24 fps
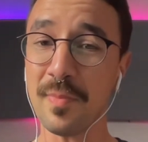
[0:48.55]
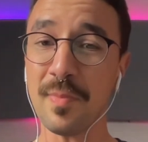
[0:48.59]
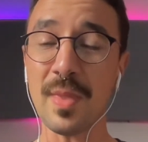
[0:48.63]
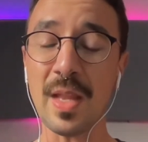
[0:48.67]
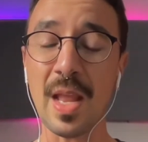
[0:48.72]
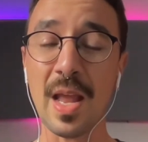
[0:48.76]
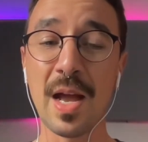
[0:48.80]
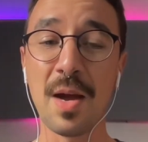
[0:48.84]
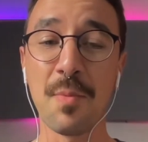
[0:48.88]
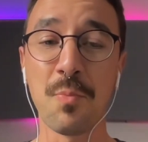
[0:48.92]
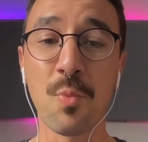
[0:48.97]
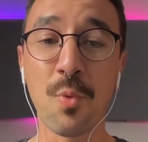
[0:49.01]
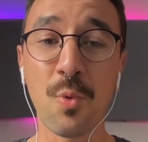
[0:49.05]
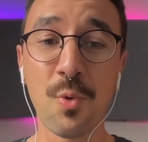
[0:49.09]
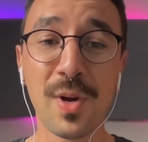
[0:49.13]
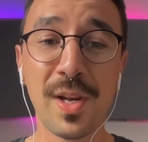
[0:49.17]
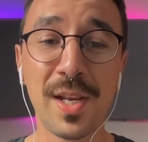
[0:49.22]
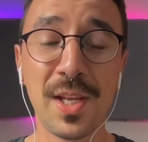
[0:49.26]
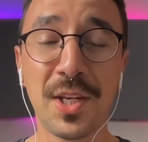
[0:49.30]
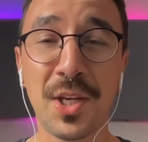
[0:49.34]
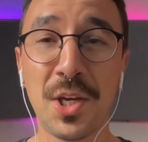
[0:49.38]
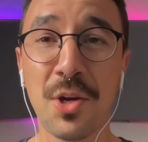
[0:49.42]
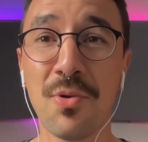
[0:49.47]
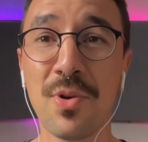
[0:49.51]
I'm really
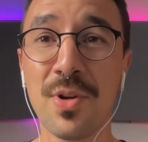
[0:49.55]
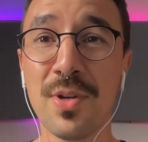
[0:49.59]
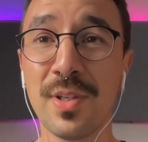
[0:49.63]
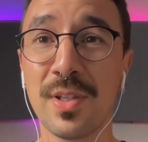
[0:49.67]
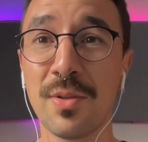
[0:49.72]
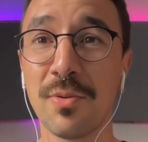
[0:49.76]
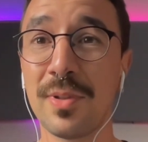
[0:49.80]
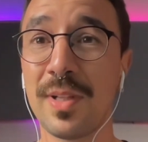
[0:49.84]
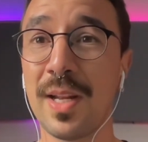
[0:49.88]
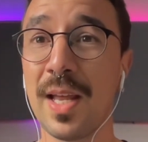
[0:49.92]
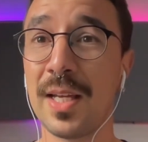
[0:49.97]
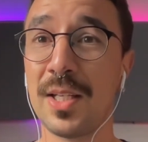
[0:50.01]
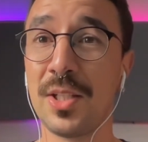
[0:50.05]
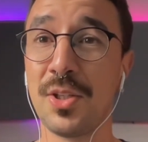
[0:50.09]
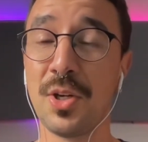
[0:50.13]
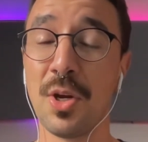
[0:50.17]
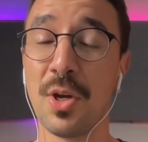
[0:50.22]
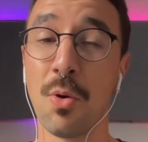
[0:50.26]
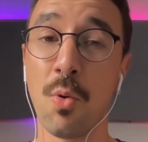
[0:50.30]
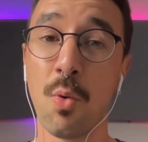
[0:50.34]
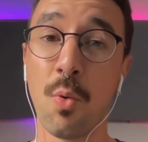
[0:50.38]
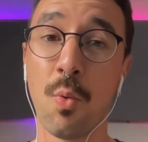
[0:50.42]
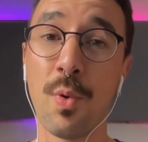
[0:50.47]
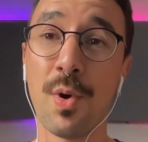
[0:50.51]
curious, would like to know
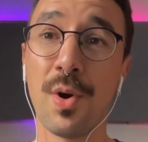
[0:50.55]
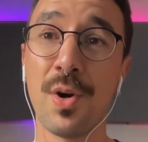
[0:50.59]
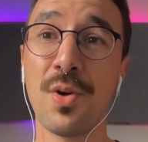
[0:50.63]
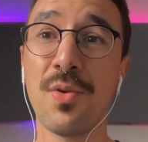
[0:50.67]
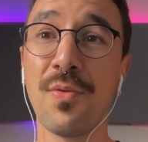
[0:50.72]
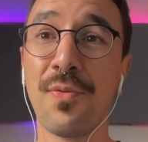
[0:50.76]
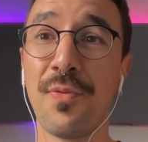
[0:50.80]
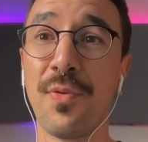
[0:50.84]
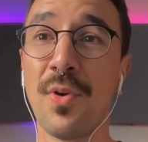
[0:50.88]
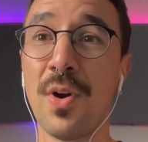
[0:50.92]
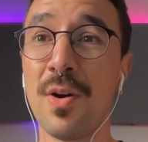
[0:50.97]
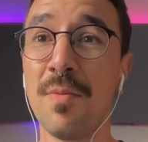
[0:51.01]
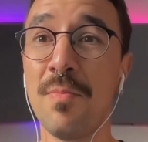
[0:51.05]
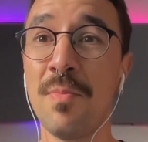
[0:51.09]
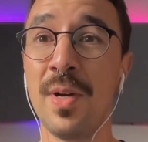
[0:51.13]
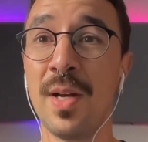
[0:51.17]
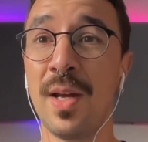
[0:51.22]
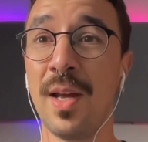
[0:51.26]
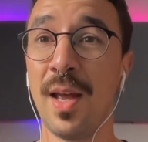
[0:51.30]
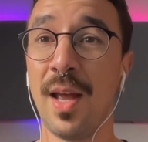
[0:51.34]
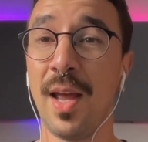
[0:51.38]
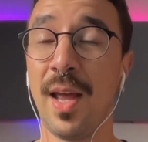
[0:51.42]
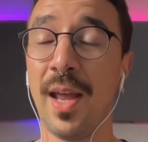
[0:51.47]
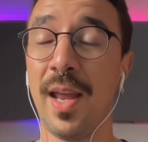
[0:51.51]
where you're from
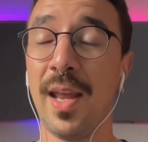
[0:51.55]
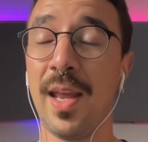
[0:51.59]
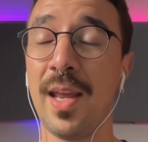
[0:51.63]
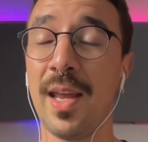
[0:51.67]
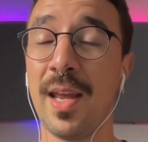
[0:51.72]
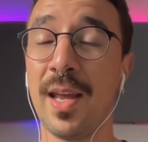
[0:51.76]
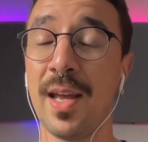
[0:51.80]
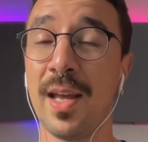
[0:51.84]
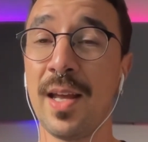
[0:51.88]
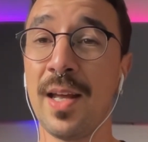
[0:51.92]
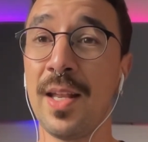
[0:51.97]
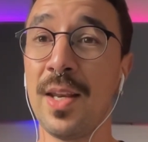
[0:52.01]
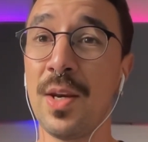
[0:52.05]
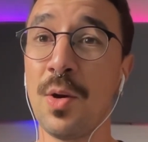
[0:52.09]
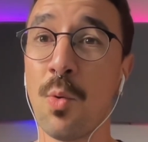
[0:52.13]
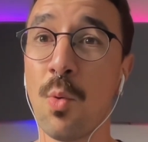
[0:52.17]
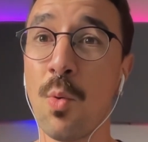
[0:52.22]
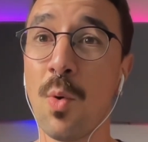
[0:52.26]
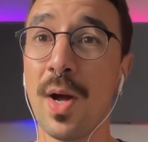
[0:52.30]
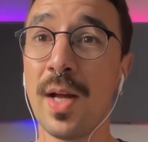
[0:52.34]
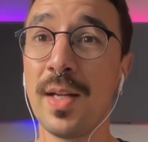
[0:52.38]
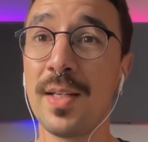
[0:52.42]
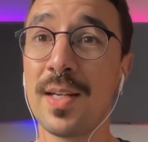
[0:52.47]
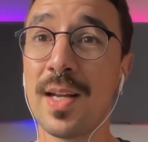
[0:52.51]
and
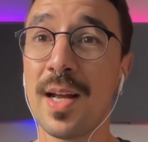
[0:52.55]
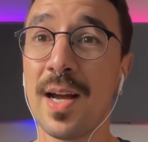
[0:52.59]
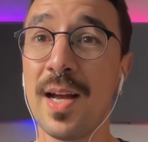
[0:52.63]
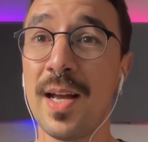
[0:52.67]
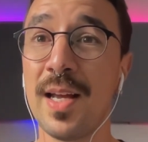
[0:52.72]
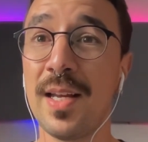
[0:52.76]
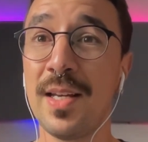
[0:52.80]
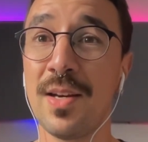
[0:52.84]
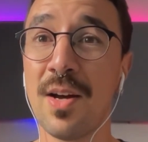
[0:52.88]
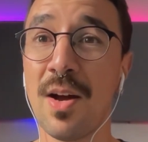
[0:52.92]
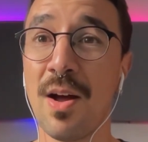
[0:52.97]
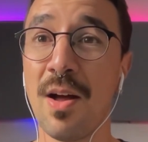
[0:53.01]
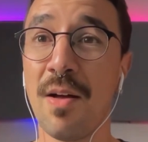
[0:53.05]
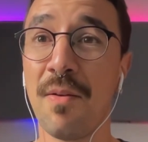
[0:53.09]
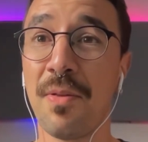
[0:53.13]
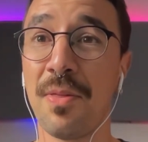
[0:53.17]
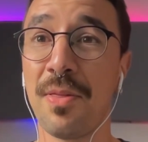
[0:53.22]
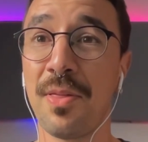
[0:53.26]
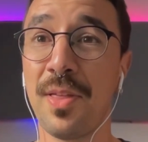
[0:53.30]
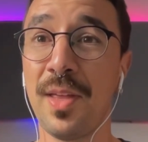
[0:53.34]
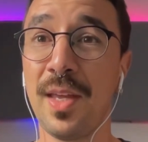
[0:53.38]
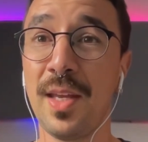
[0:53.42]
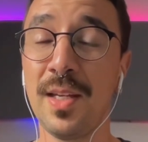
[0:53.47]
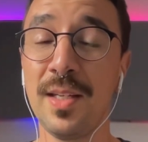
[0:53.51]
what kind of
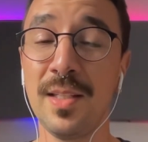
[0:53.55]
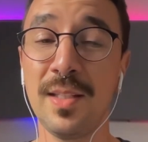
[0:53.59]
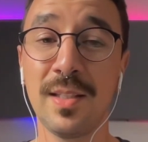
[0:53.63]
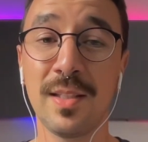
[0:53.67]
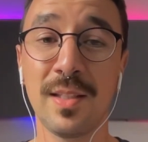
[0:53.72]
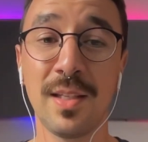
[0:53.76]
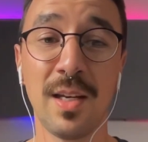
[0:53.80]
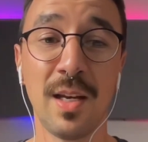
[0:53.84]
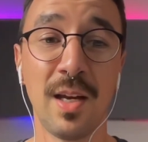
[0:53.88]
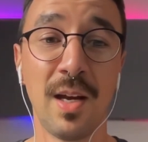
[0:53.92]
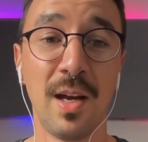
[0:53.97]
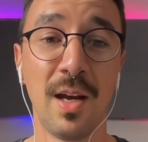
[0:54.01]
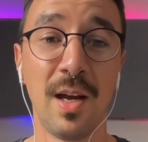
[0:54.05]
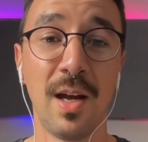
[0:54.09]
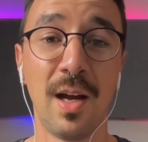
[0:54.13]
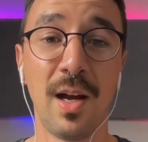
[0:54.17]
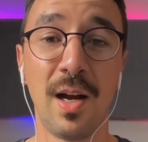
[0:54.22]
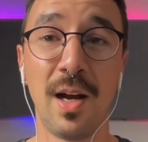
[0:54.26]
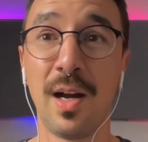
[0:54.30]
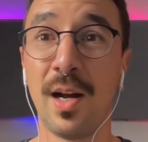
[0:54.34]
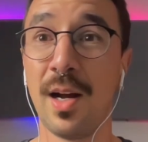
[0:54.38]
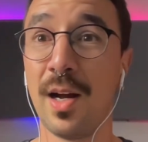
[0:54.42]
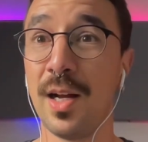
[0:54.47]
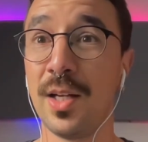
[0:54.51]
things
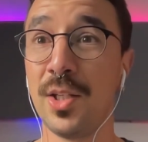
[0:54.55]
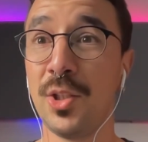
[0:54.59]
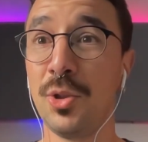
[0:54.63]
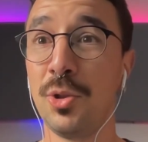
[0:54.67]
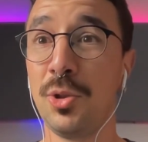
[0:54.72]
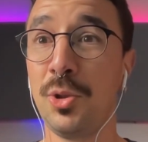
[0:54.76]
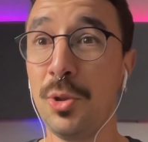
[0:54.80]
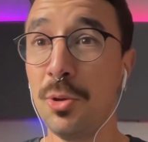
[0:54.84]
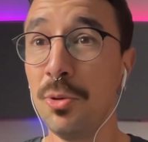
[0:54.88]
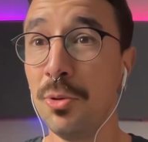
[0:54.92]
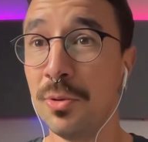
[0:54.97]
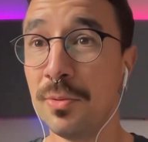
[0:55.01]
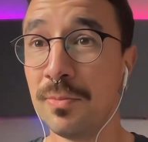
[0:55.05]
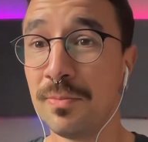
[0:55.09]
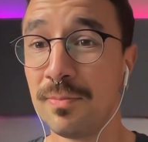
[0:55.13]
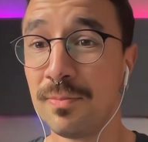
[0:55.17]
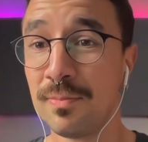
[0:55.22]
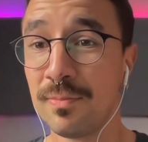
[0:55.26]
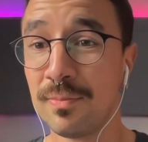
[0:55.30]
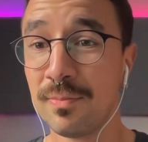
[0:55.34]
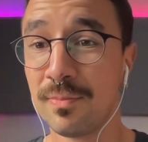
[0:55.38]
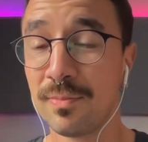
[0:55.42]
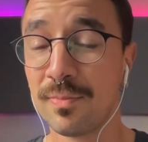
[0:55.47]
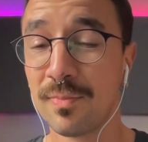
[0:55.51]
you do,
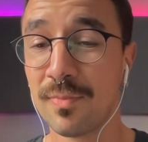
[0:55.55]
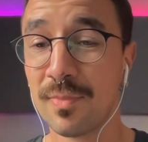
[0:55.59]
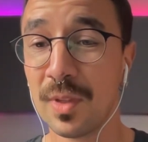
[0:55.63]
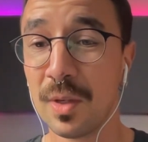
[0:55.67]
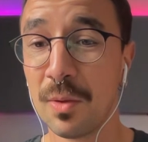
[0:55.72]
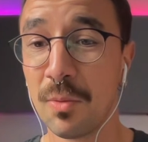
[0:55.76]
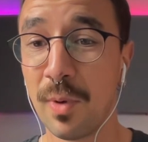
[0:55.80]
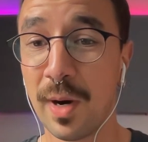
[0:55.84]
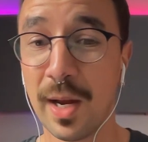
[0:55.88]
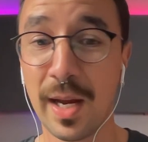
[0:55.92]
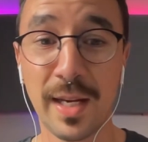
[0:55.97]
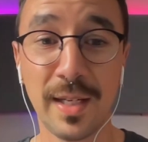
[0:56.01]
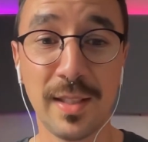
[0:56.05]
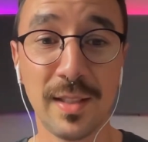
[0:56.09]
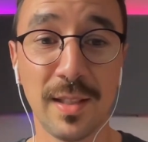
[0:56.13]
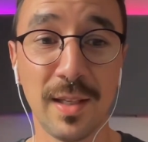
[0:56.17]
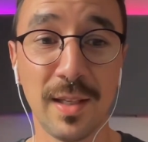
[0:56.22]
right?